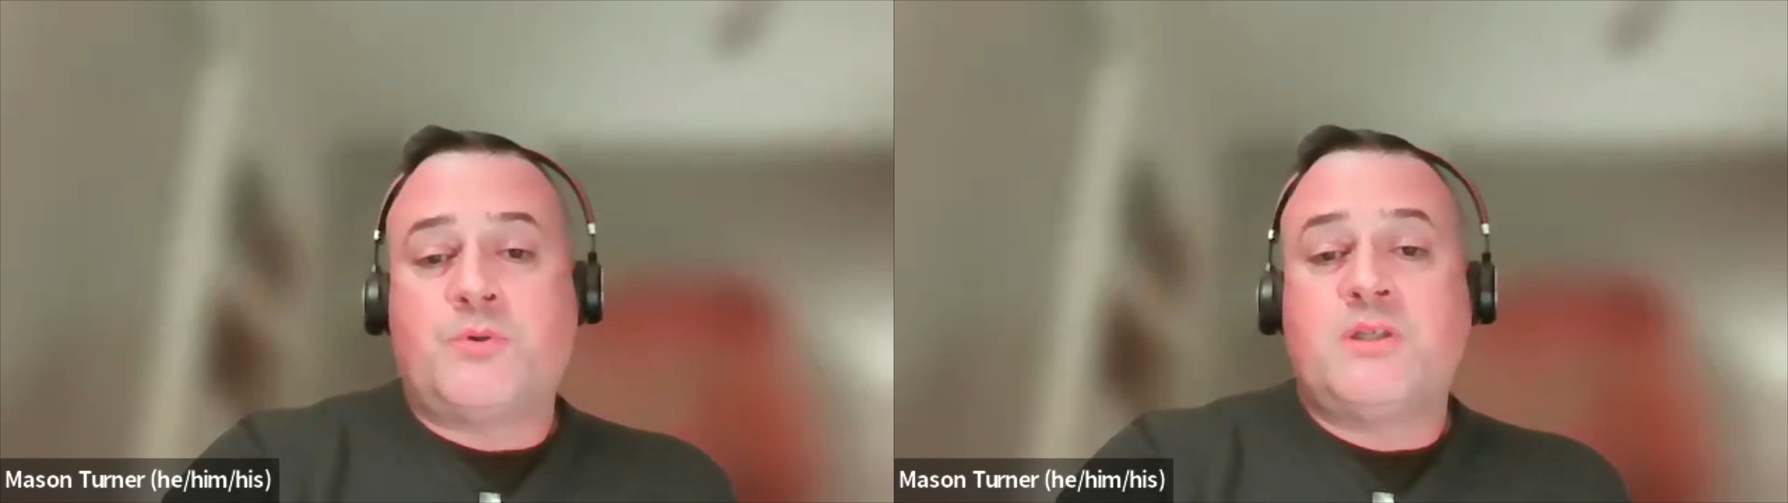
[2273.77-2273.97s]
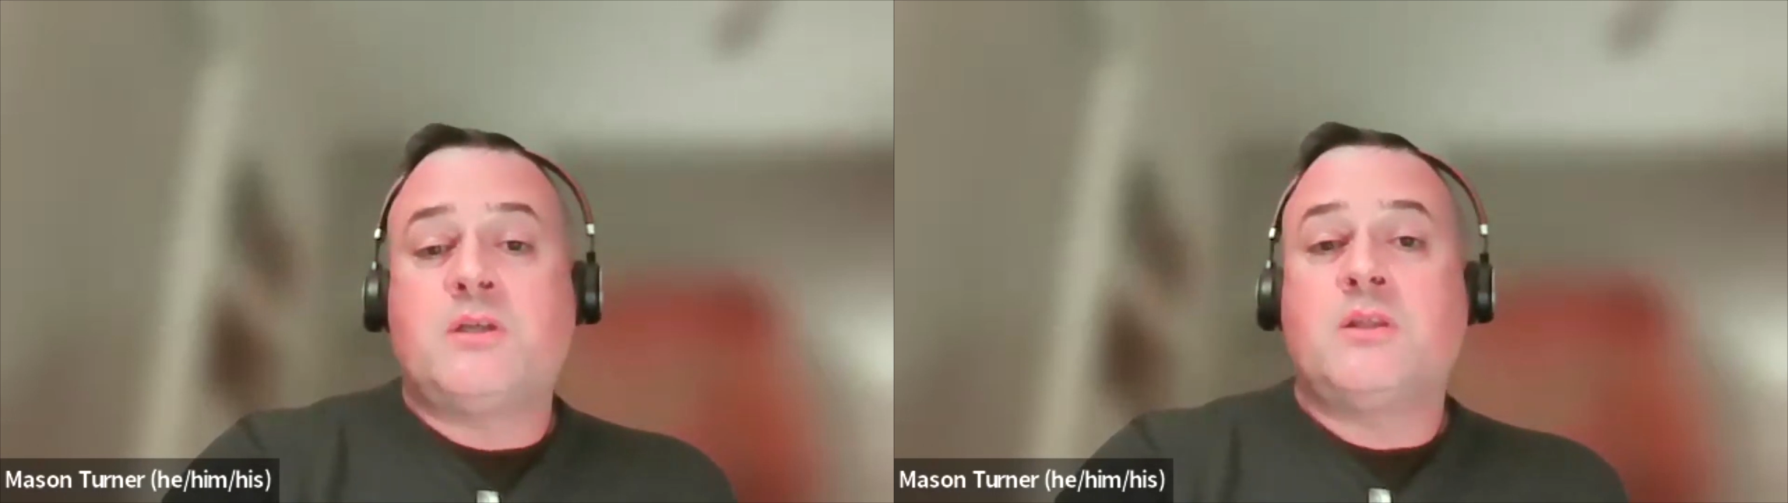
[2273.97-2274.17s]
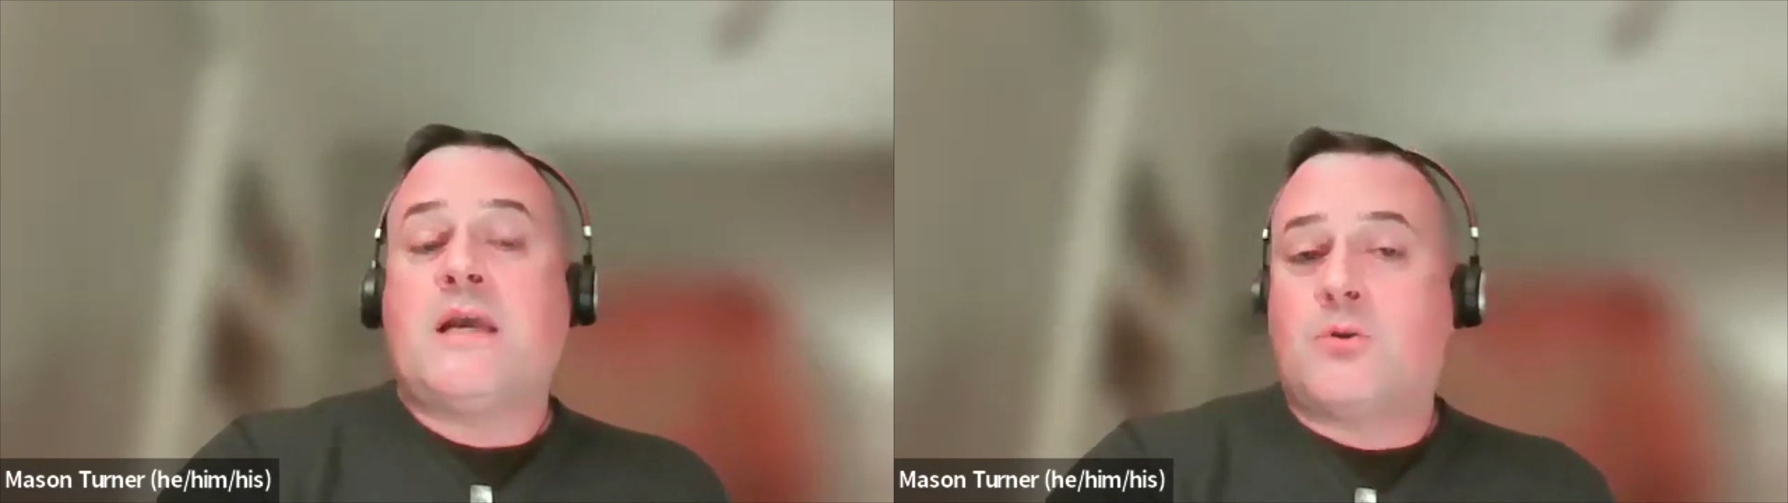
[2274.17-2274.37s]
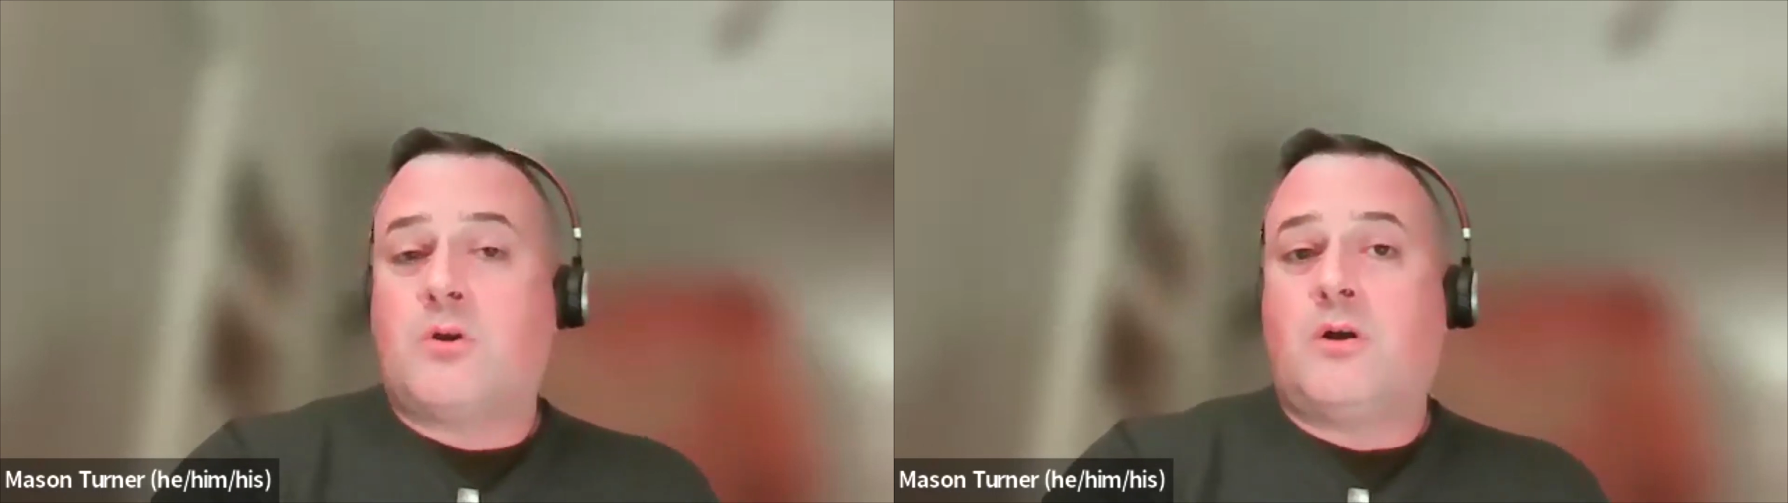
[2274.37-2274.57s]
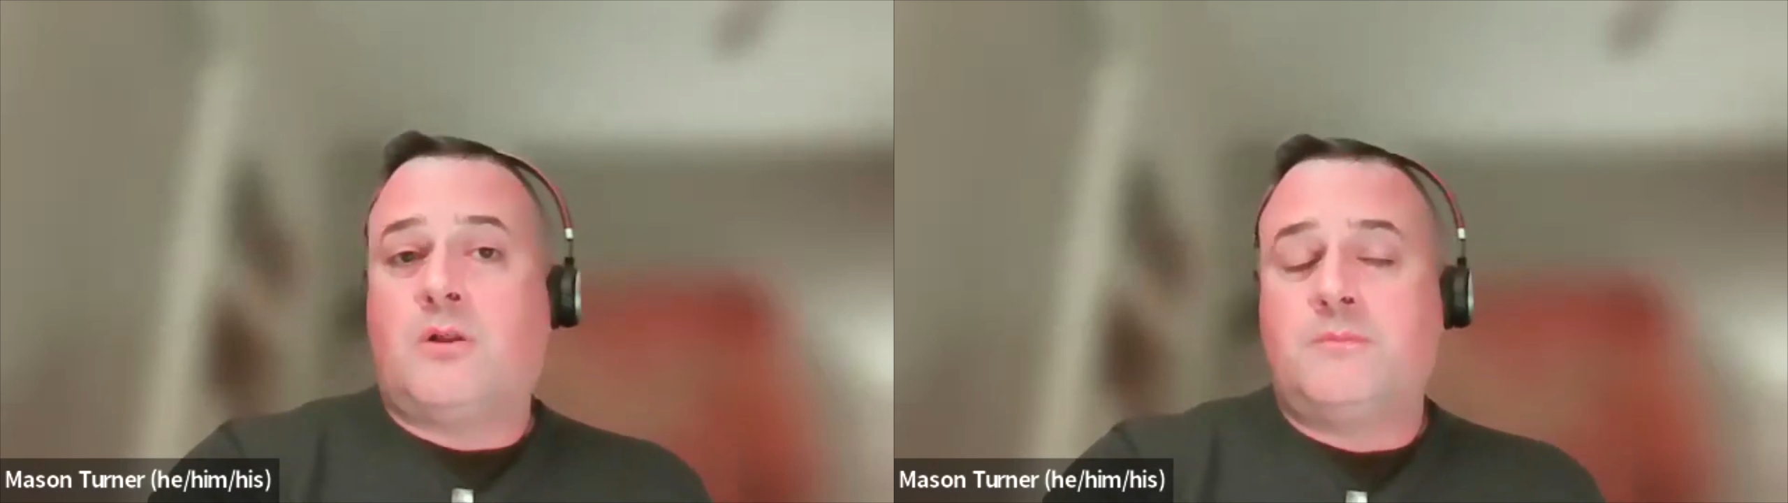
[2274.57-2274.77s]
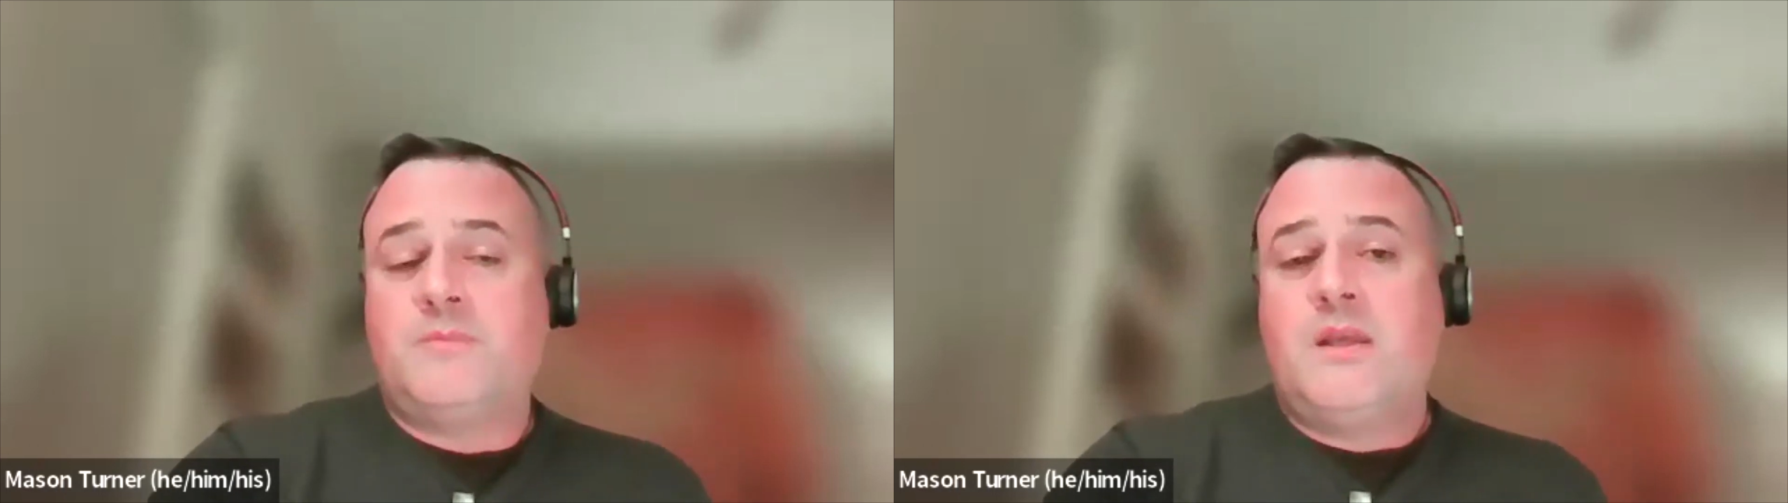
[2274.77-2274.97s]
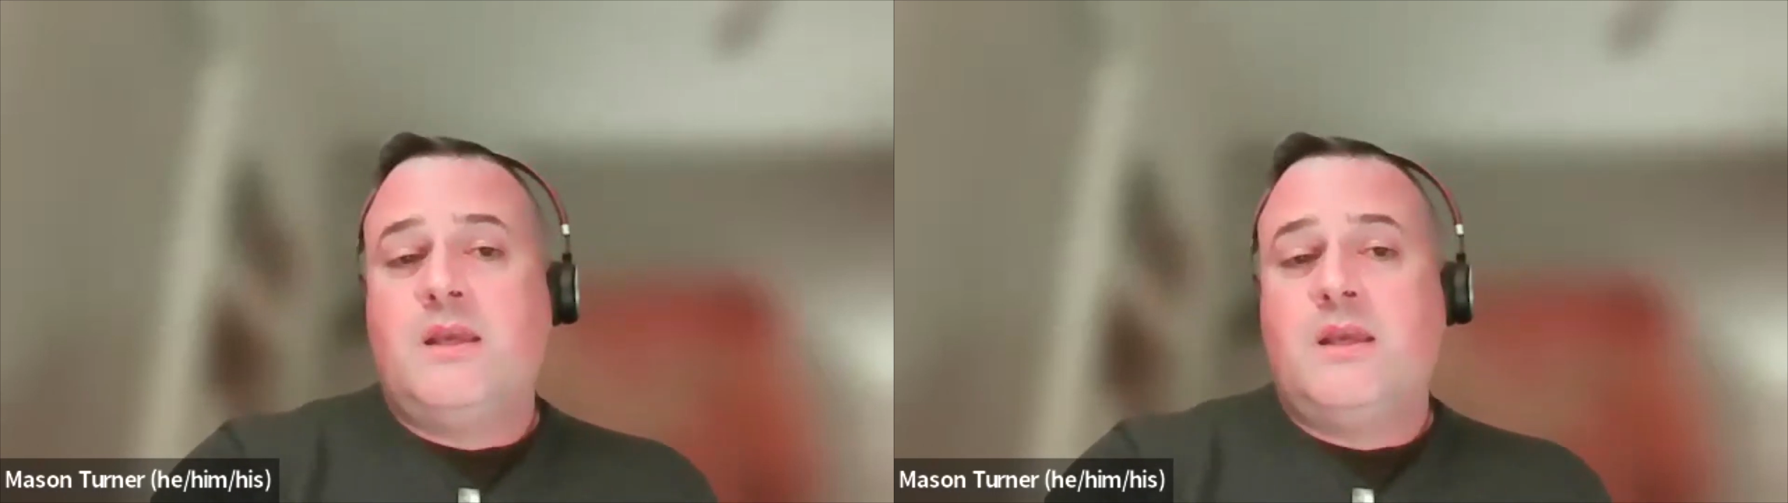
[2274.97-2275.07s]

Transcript: particularly alcohol.